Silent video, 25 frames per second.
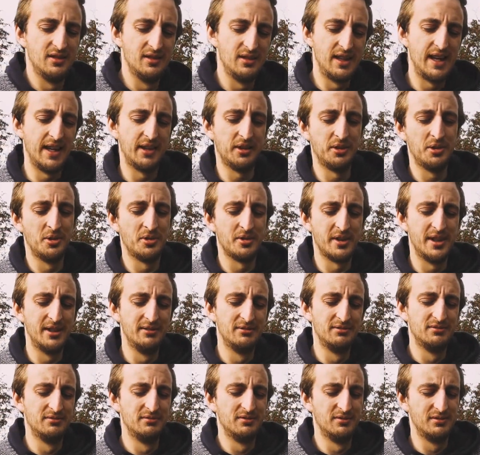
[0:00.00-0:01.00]
ignore it,
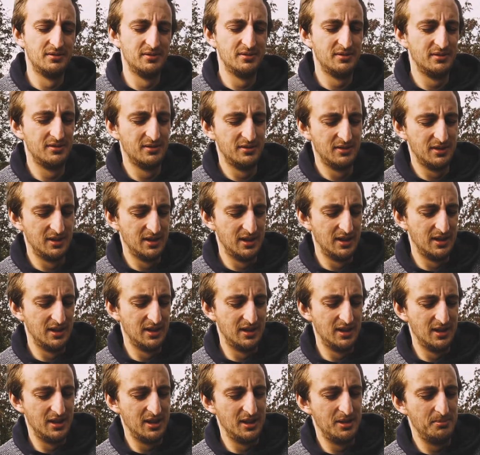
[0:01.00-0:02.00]

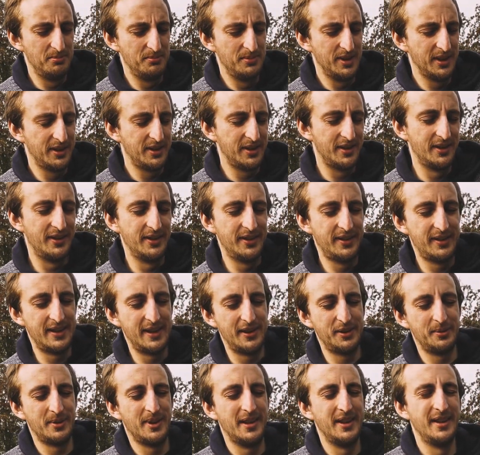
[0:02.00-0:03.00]
because
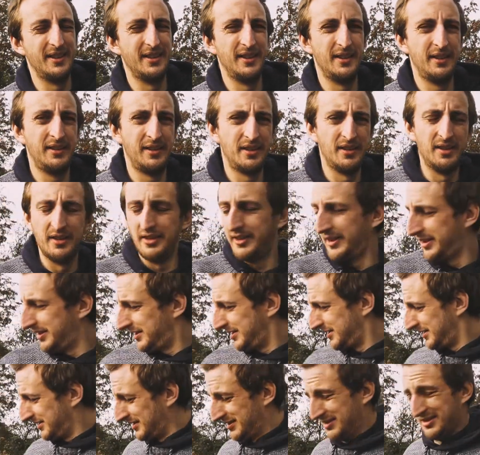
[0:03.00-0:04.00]
that's what I did, and
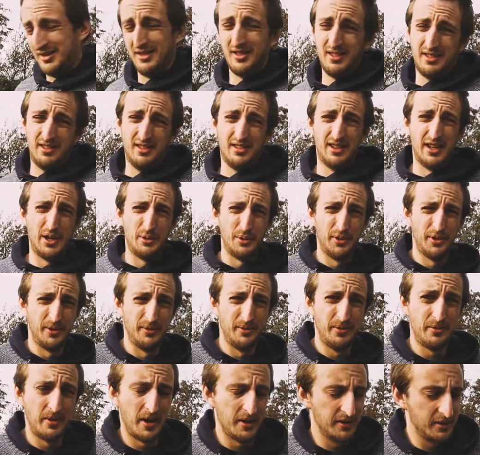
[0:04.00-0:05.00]
that
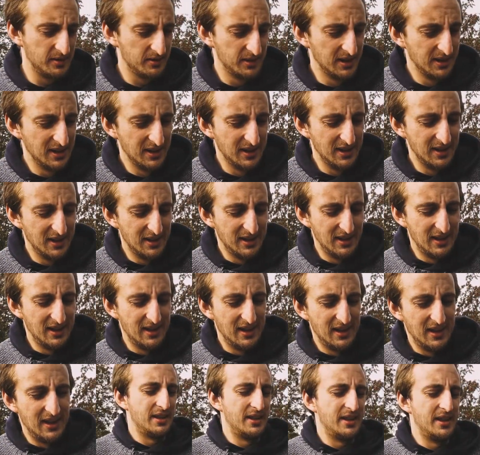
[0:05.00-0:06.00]
wasn't fun.
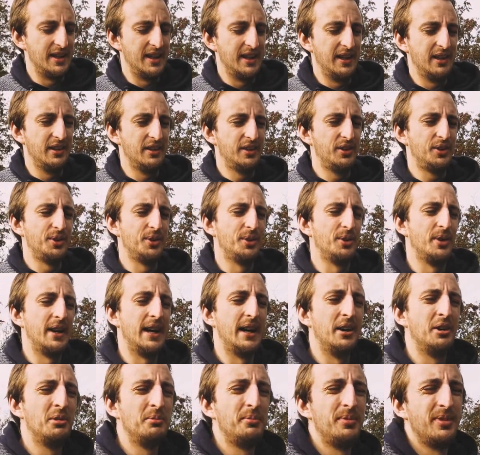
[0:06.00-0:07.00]
I sought
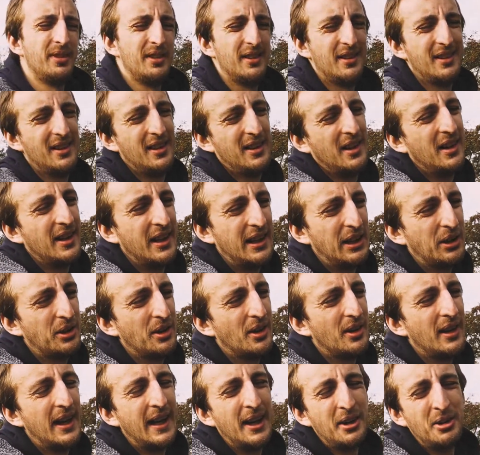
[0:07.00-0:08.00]
help, I
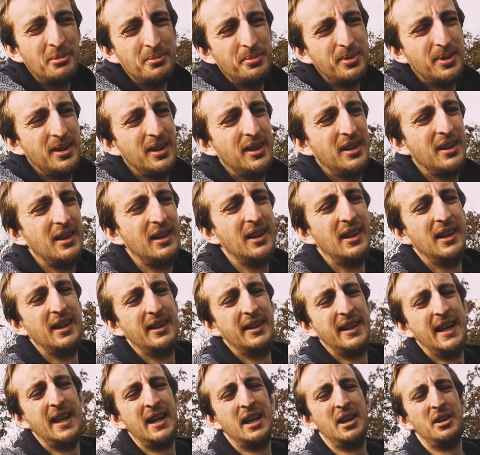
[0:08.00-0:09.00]
got help,
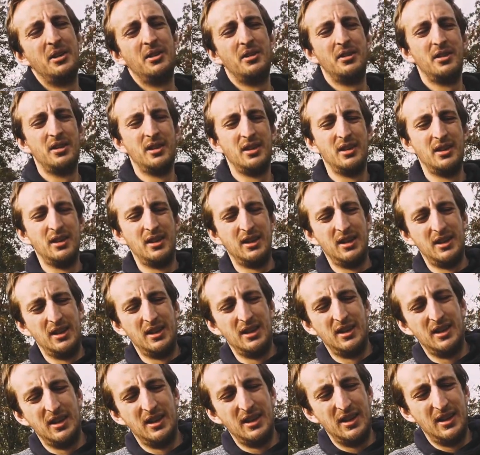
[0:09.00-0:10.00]
and now
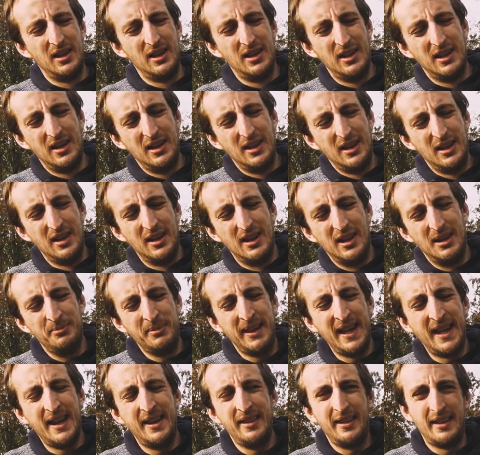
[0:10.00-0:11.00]
I'm
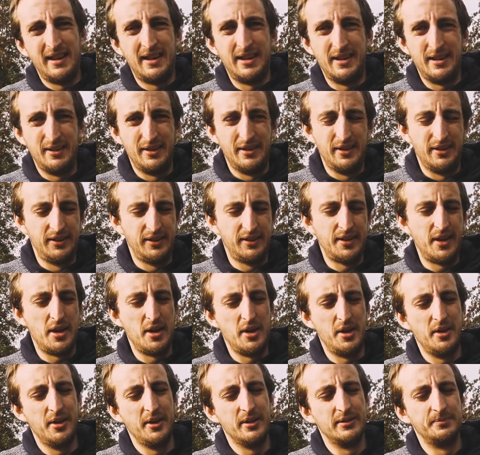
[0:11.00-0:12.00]
getting there.
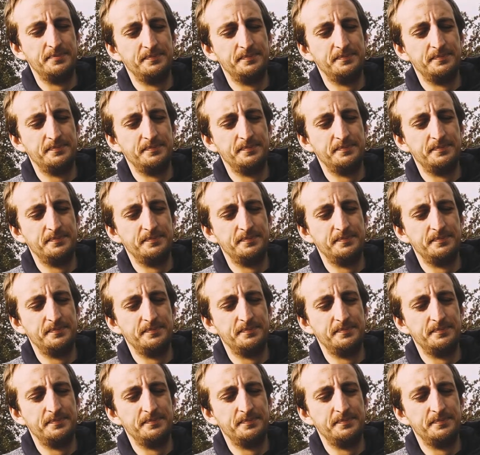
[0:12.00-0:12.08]
So,